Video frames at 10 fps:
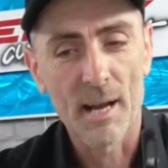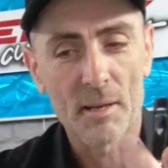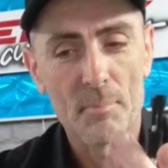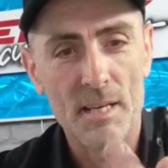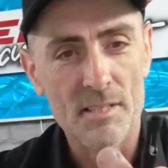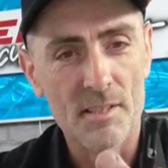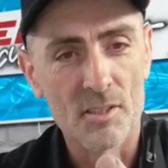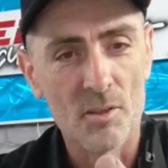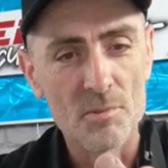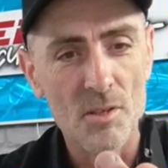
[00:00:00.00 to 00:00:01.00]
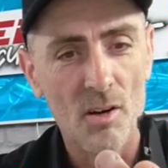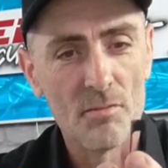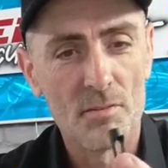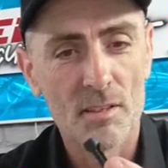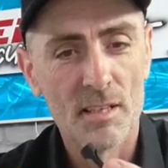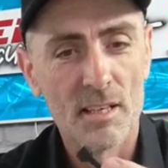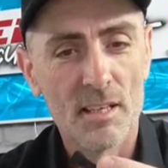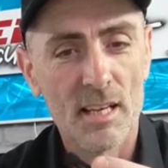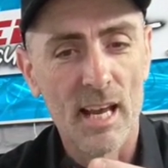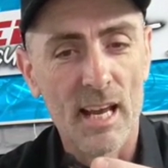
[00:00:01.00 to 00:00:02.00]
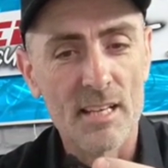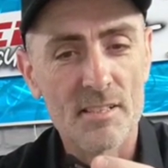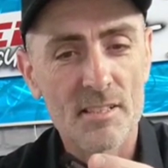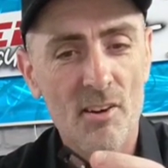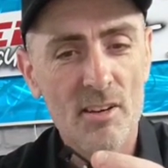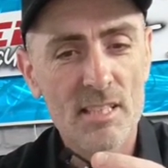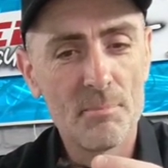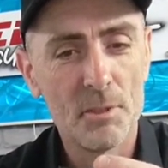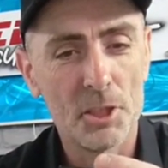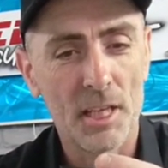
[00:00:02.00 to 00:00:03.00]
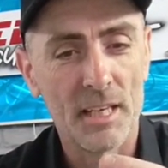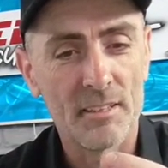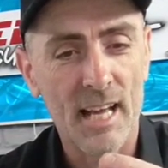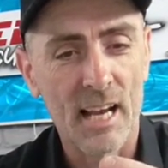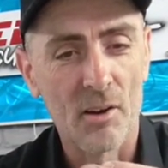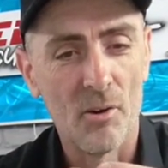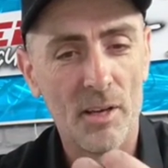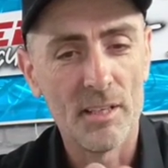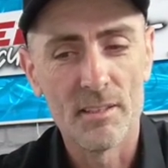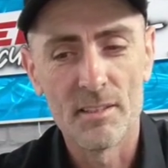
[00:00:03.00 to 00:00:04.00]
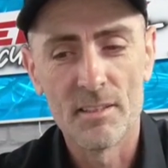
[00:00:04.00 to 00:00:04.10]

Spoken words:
back piece that comes off. It's nicely machined alloy.